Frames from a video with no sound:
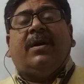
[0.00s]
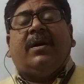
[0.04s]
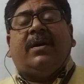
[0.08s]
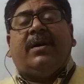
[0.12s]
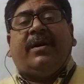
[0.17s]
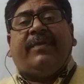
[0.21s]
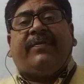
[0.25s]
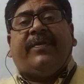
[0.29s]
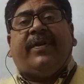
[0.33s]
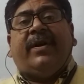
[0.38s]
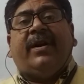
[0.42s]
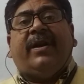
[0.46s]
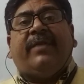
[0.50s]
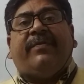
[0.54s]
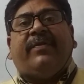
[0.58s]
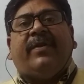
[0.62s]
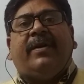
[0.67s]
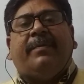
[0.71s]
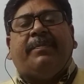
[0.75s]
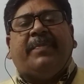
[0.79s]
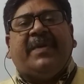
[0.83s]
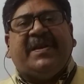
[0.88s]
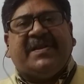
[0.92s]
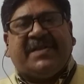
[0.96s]

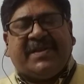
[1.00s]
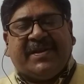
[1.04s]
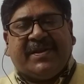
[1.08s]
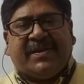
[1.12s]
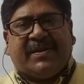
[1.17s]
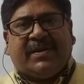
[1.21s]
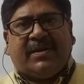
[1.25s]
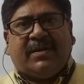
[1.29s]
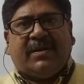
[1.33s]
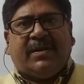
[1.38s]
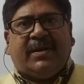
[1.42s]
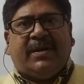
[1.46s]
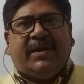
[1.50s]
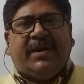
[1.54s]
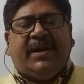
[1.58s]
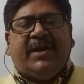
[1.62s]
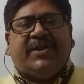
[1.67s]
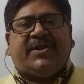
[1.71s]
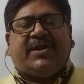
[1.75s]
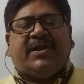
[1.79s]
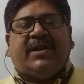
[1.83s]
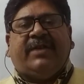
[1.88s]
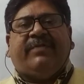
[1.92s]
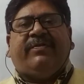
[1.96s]
different pieces.
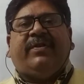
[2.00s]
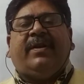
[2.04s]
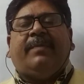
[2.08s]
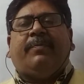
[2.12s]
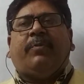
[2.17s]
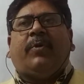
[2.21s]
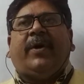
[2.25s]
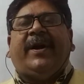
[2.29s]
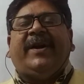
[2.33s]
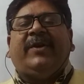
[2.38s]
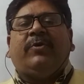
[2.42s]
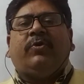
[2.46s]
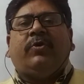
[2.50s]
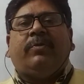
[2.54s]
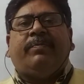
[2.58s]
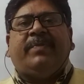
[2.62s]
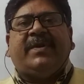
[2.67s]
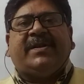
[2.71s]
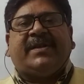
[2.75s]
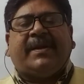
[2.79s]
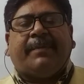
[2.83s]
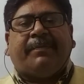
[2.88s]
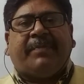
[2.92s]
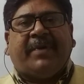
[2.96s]
Each and every point could be
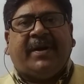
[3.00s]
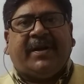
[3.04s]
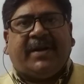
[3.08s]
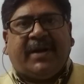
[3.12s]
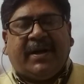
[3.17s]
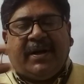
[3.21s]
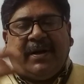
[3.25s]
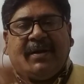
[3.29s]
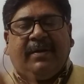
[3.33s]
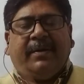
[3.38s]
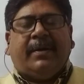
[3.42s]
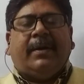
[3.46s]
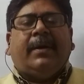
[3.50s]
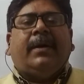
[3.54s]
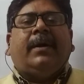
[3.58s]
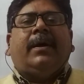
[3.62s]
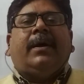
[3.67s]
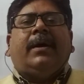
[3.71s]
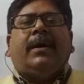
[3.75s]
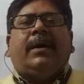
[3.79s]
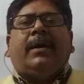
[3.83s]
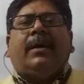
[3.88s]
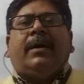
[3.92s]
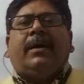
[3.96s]
separated
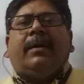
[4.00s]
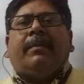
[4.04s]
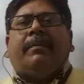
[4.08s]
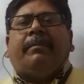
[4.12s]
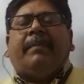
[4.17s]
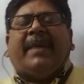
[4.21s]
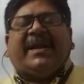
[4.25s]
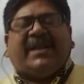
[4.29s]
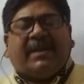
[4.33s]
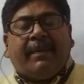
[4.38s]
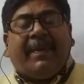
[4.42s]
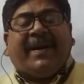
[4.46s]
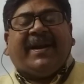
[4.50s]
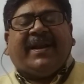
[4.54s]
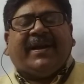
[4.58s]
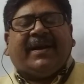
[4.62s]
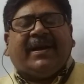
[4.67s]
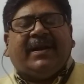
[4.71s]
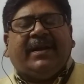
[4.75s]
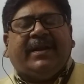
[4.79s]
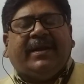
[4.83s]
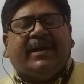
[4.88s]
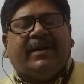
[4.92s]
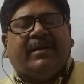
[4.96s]

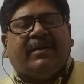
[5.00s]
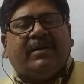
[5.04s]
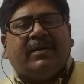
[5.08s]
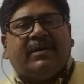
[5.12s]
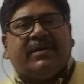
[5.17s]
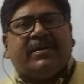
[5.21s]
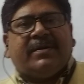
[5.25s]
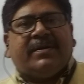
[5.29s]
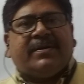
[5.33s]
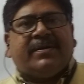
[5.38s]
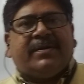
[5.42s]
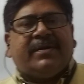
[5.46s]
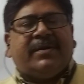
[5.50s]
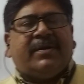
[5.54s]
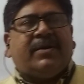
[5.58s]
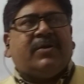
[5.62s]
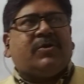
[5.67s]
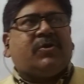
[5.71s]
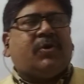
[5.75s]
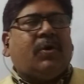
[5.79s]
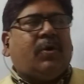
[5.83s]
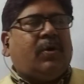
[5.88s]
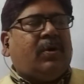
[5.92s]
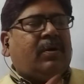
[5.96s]
mathematically.
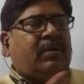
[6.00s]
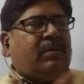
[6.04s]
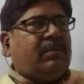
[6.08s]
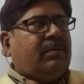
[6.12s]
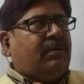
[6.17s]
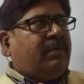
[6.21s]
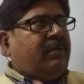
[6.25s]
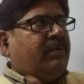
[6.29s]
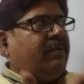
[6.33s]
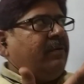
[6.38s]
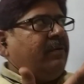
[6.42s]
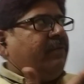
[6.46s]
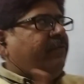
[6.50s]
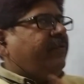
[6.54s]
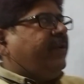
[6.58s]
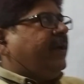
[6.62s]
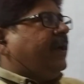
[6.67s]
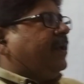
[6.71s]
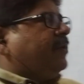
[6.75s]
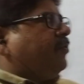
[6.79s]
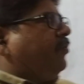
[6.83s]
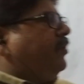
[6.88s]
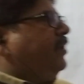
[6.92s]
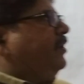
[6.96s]
So we
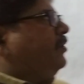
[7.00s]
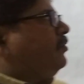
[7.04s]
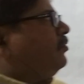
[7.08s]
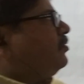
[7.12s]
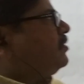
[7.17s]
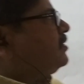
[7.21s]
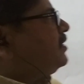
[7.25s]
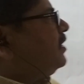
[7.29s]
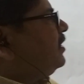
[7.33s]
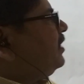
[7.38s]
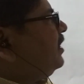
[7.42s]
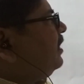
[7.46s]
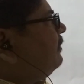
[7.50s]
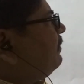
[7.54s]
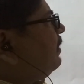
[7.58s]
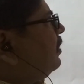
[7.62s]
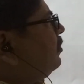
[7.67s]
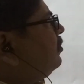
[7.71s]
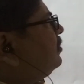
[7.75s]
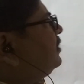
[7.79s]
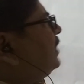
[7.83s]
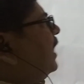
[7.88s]
are going to study about